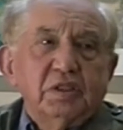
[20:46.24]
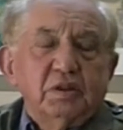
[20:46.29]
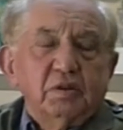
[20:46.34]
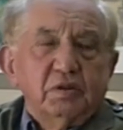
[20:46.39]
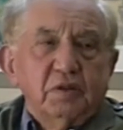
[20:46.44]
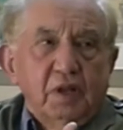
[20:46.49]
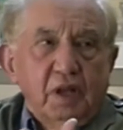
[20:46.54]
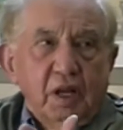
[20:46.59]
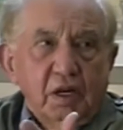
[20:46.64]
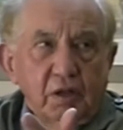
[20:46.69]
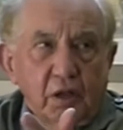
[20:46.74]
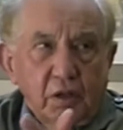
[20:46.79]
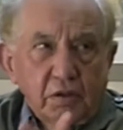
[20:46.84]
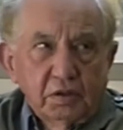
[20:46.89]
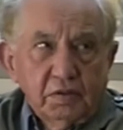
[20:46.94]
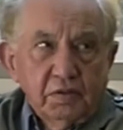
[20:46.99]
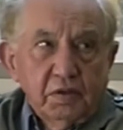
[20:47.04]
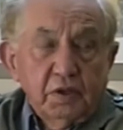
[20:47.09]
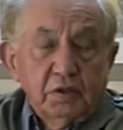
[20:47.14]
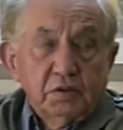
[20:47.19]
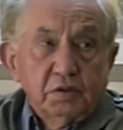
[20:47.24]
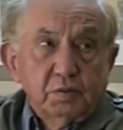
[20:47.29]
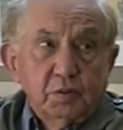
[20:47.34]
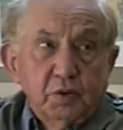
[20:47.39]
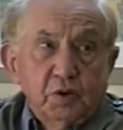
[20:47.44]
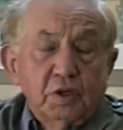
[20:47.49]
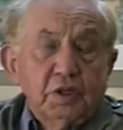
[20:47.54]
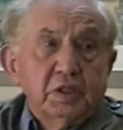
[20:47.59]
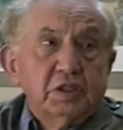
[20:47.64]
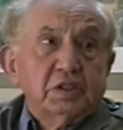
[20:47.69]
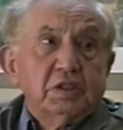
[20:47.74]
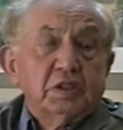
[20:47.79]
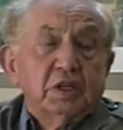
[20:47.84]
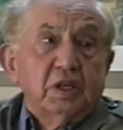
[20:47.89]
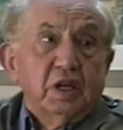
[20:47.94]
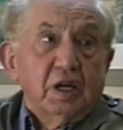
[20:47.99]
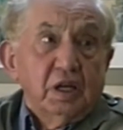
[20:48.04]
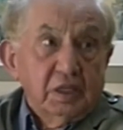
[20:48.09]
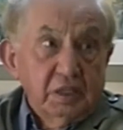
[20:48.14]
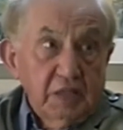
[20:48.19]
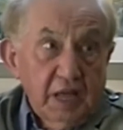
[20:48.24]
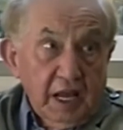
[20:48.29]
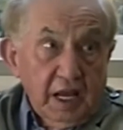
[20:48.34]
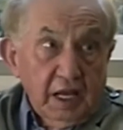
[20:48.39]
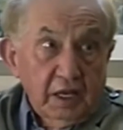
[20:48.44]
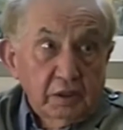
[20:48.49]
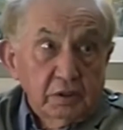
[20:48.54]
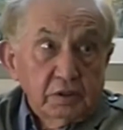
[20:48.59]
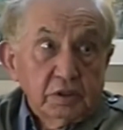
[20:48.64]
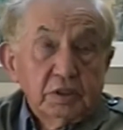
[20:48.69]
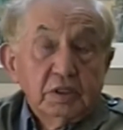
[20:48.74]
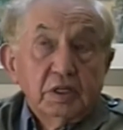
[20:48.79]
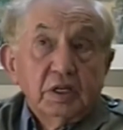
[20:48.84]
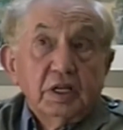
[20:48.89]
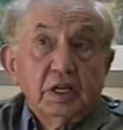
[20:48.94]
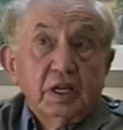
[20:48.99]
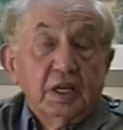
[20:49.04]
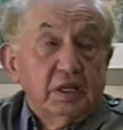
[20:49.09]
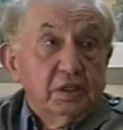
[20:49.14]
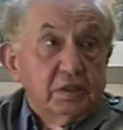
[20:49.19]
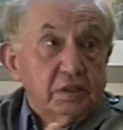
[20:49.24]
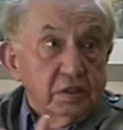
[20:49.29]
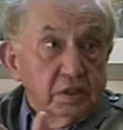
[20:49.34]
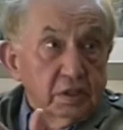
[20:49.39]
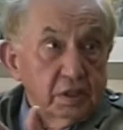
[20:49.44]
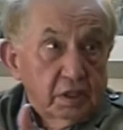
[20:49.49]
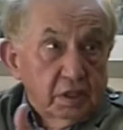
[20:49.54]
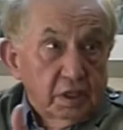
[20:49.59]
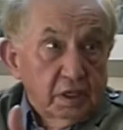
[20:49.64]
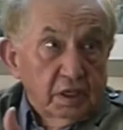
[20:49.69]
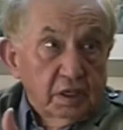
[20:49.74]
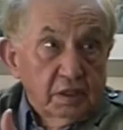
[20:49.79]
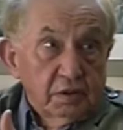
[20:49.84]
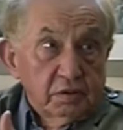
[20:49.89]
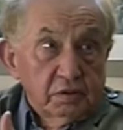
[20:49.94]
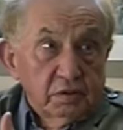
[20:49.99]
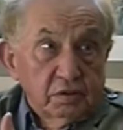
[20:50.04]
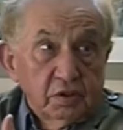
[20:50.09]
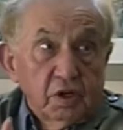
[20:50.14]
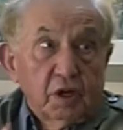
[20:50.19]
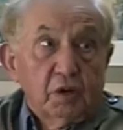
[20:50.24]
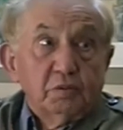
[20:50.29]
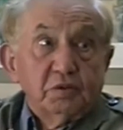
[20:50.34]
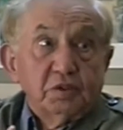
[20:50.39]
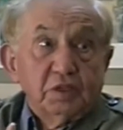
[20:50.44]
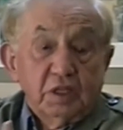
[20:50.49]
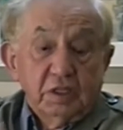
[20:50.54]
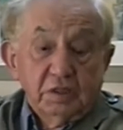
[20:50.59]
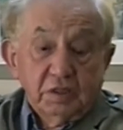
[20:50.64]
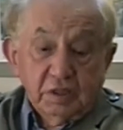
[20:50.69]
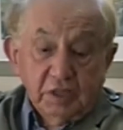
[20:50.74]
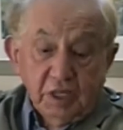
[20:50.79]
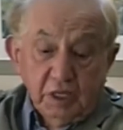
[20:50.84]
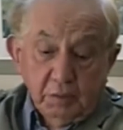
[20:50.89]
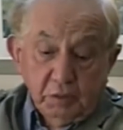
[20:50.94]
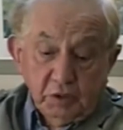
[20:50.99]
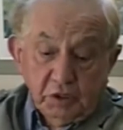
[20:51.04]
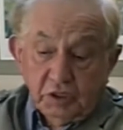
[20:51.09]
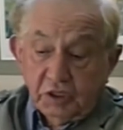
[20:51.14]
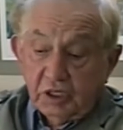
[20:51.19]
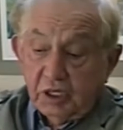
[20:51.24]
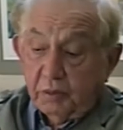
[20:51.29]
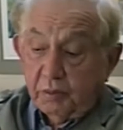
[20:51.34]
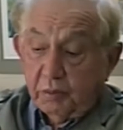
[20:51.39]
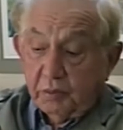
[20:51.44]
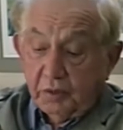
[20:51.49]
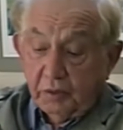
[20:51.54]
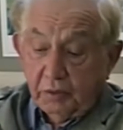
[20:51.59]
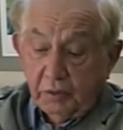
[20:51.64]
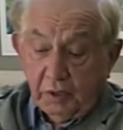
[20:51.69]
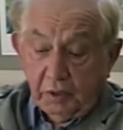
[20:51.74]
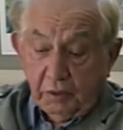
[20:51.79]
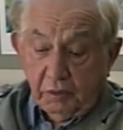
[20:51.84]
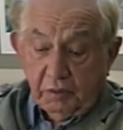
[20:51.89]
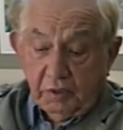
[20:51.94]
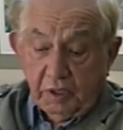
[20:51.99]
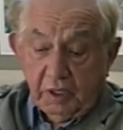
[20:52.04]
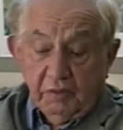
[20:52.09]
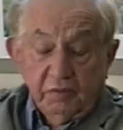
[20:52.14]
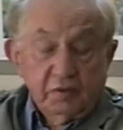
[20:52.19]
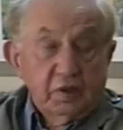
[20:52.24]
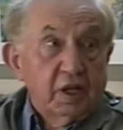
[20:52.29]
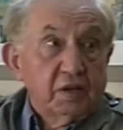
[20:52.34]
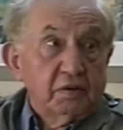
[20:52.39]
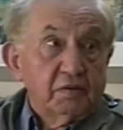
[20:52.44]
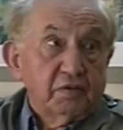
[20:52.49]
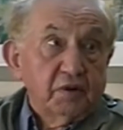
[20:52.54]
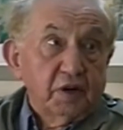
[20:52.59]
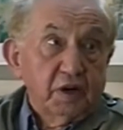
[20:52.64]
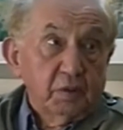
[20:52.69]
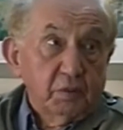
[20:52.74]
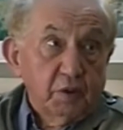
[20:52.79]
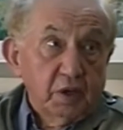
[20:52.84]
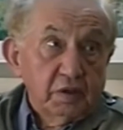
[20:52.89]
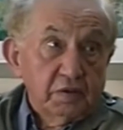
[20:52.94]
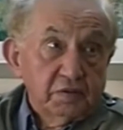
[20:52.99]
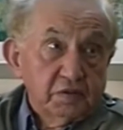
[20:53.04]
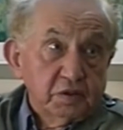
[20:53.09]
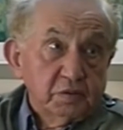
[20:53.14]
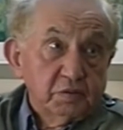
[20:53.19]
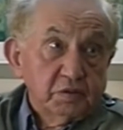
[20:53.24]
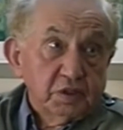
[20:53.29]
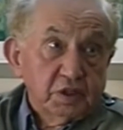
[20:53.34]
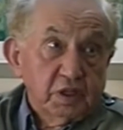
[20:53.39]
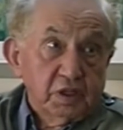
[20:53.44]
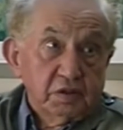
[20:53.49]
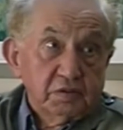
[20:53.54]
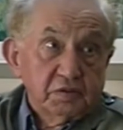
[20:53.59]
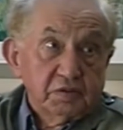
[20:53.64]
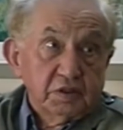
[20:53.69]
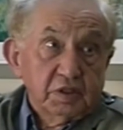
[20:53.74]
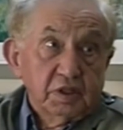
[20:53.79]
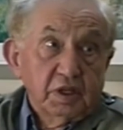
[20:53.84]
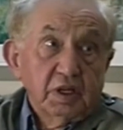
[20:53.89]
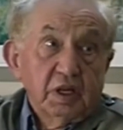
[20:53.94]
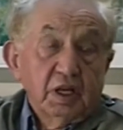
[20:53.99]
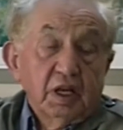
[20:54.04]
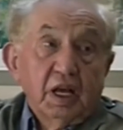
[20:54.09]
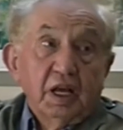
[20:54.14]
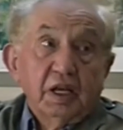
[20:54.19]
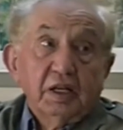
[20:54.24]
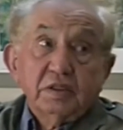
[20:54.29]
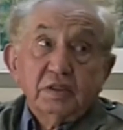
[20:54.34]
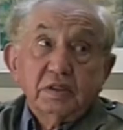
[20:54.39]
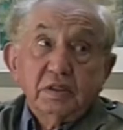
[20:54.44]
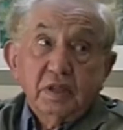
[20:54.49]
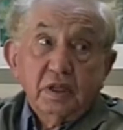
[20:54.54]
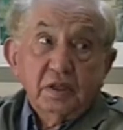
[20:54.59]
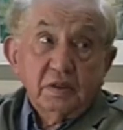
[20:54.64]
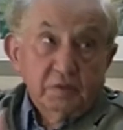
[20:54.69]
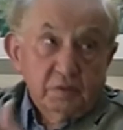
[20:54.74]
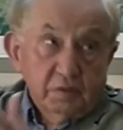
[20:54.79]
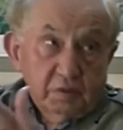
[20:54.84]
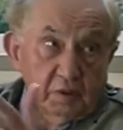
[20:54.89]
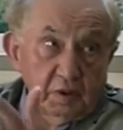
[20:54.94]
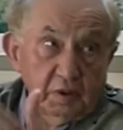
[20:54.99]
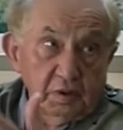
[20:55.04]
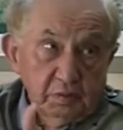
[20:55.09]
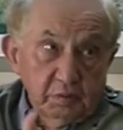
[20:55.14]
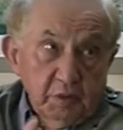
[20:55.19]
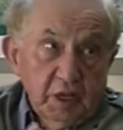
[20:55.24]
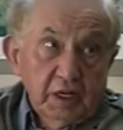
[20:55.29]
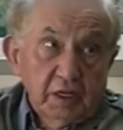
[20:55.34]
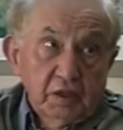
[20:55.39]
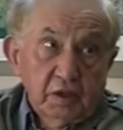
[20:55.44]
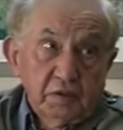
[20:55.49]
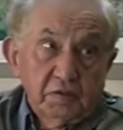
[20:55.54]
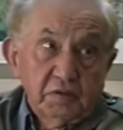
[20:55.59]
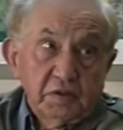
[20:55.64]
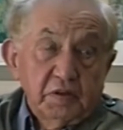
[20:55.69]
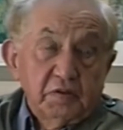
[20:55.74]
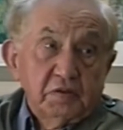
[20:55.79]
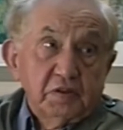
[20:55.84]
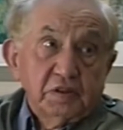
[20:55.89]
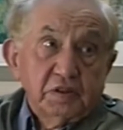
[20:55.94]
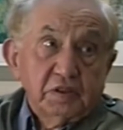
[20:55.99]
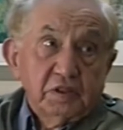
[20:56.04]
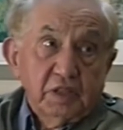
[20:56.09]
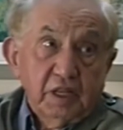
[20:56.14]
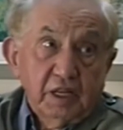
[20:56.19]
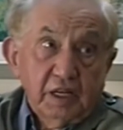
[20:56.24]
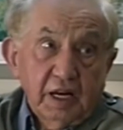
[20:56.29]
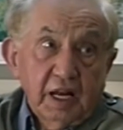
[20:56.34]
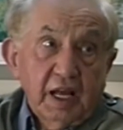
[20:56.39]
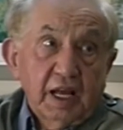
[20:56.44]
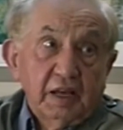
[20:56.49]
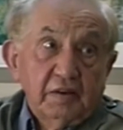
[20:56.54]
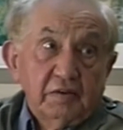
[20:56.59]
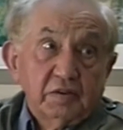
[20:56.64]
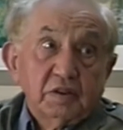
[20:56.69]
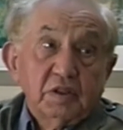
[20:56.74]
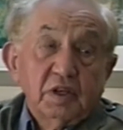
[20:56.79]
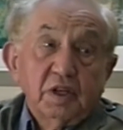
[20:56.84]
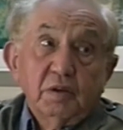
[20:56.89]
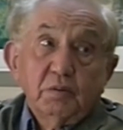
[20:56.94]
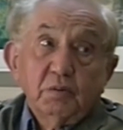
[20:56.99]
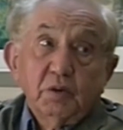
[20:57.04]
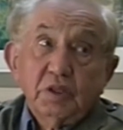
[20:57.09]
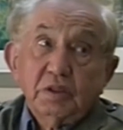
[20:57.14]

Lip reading: But a lot of those boys are now in jobs in seamanship. They've done very well for themselves, and it made a lot of difference to their lives.